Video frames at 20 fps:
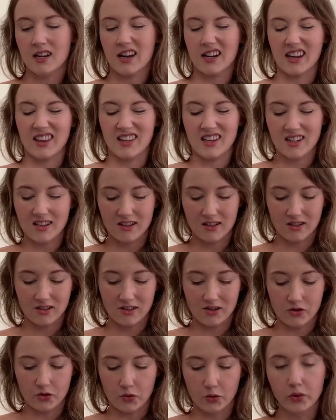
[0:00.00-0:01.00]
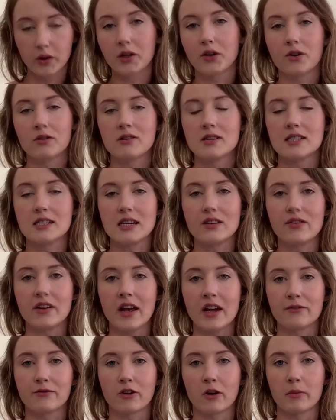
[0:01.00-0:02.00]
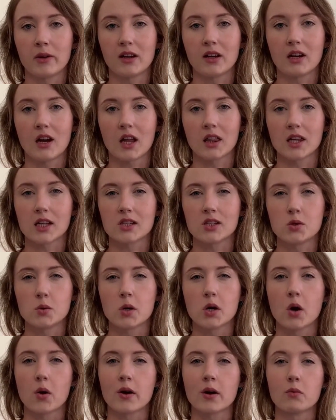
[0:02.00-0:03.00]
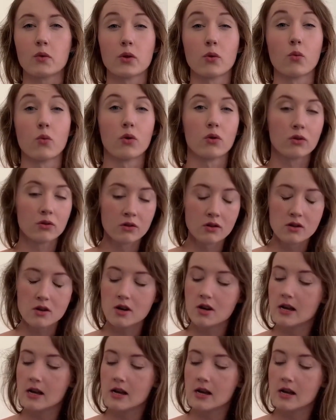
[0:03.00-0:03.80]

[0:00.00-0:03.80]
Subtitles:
and I think you really couldn't deviate from it unless you were going with a wool,